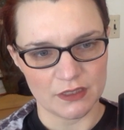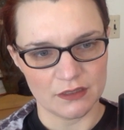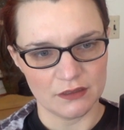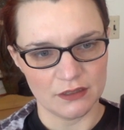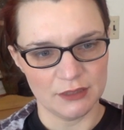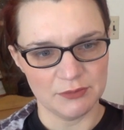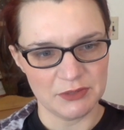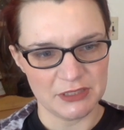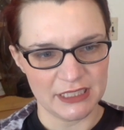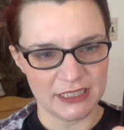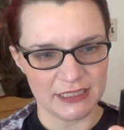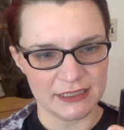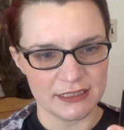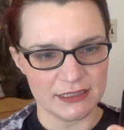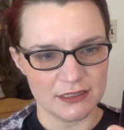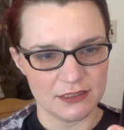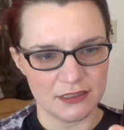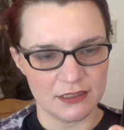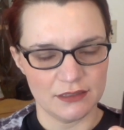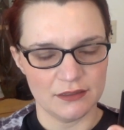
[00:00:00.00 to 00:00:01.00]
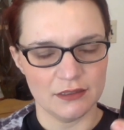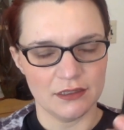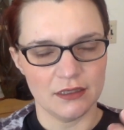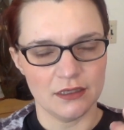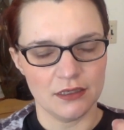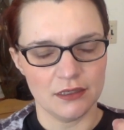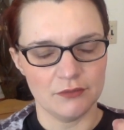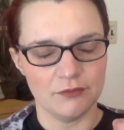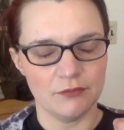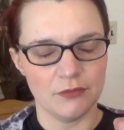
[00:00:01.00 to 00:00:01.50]
lipstick. It's in the
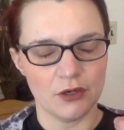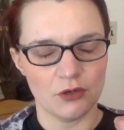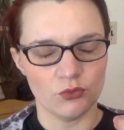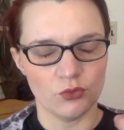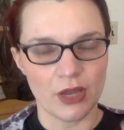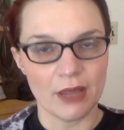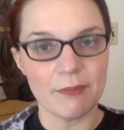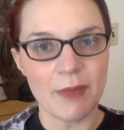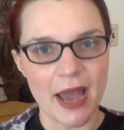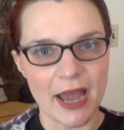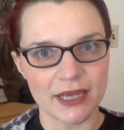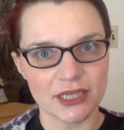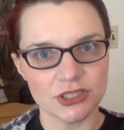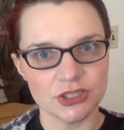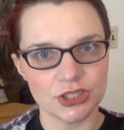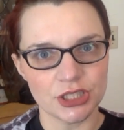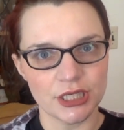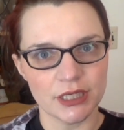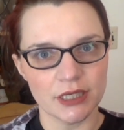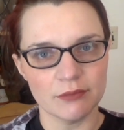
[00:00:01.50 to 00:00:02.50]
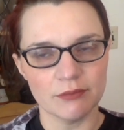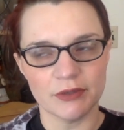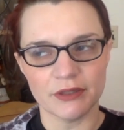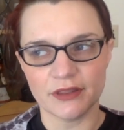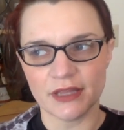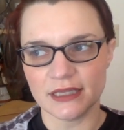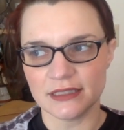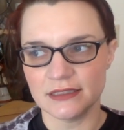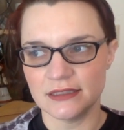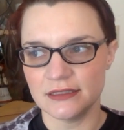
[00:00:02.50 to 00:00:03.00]
red packaging, but
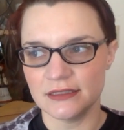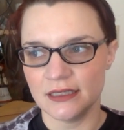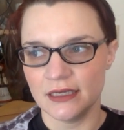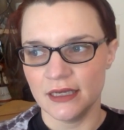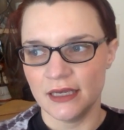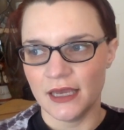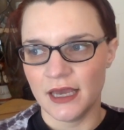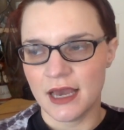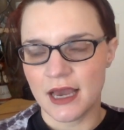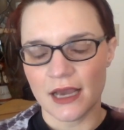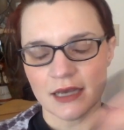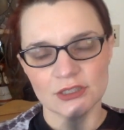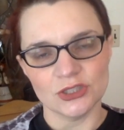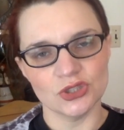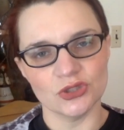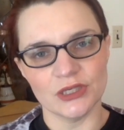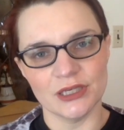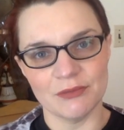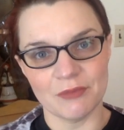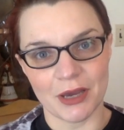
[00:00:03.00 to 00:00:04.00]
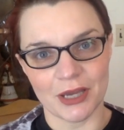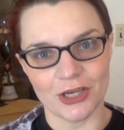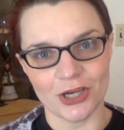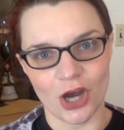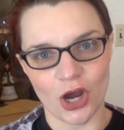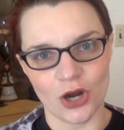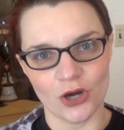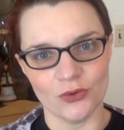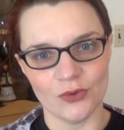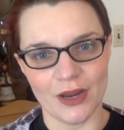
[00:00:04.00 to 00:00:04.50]
that's actually in my
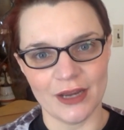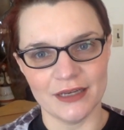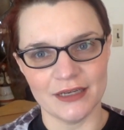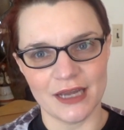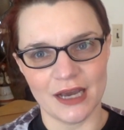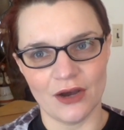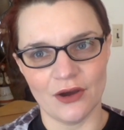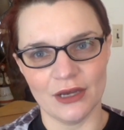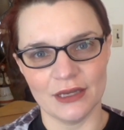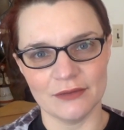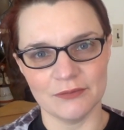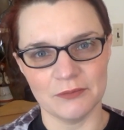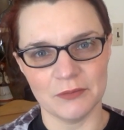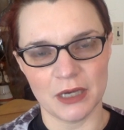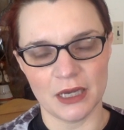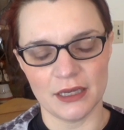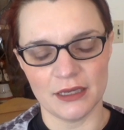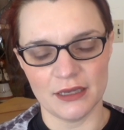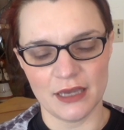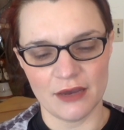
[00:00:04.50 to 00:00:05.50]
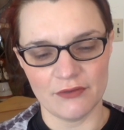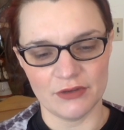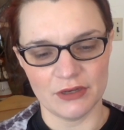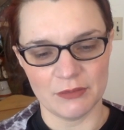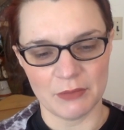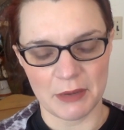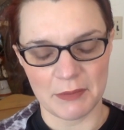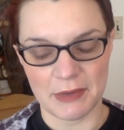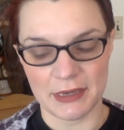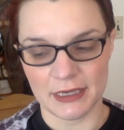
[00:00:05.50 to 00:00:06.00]
car right now. I have it
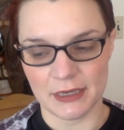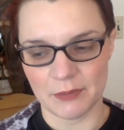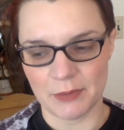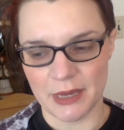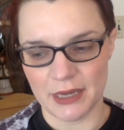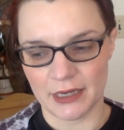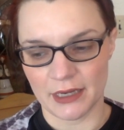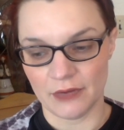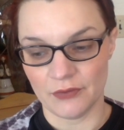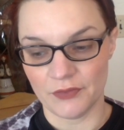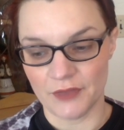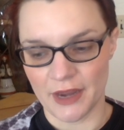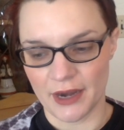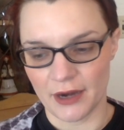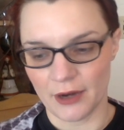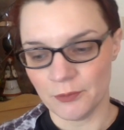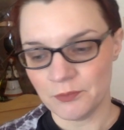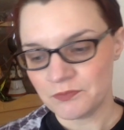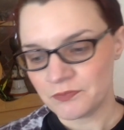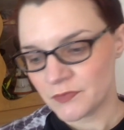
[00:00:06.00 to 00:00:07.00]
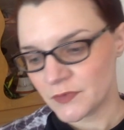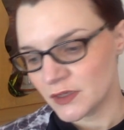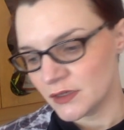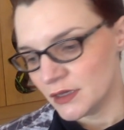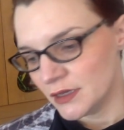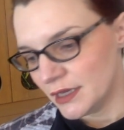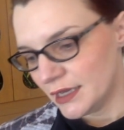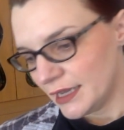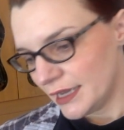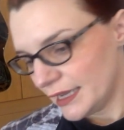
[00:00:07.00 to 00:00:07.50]
in my makeup bag out there.
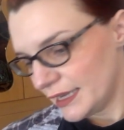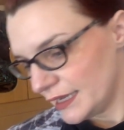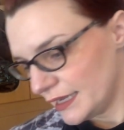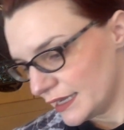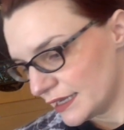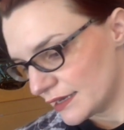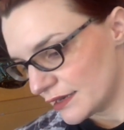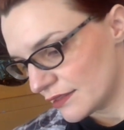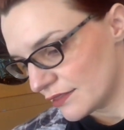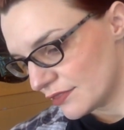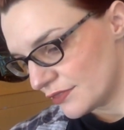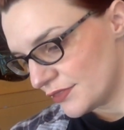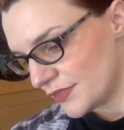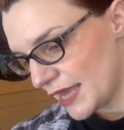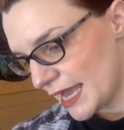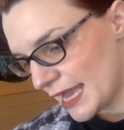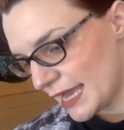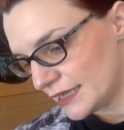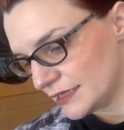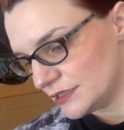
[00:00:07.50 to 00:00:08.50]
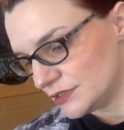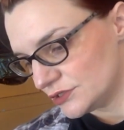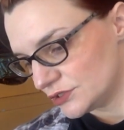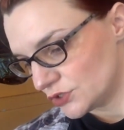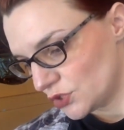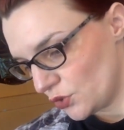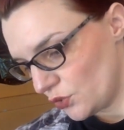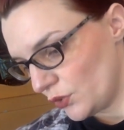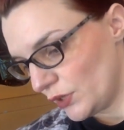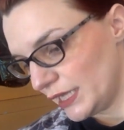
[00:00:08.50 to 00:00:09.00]
And that is
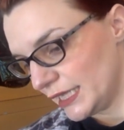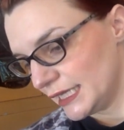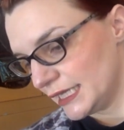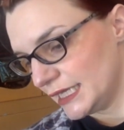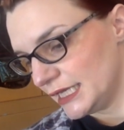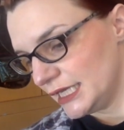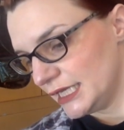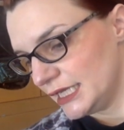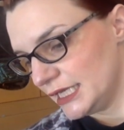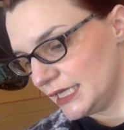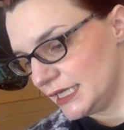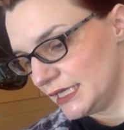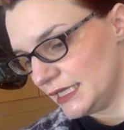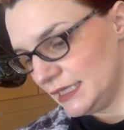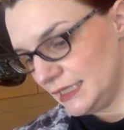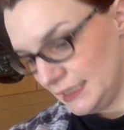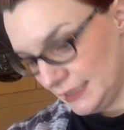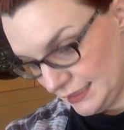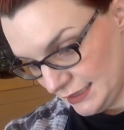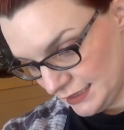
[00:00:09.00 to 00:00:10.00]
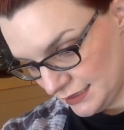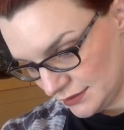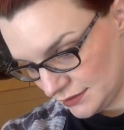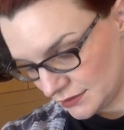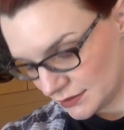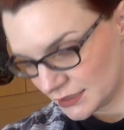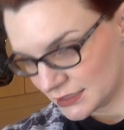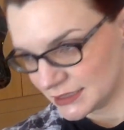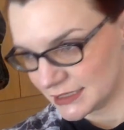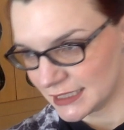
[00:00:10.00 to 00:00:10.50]
going
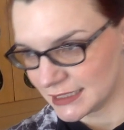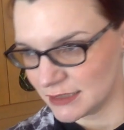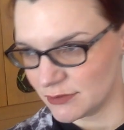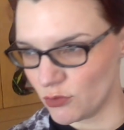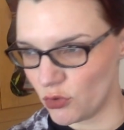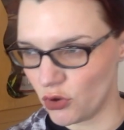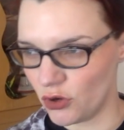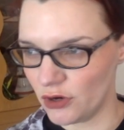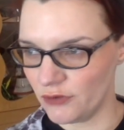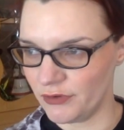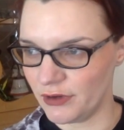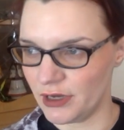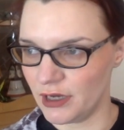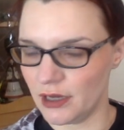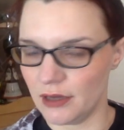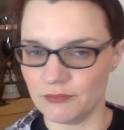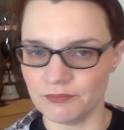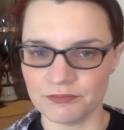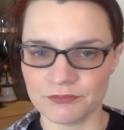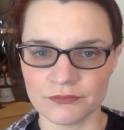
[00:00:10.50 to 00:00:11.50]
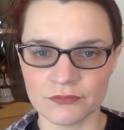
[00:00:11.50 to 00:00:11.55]
in because that's more of a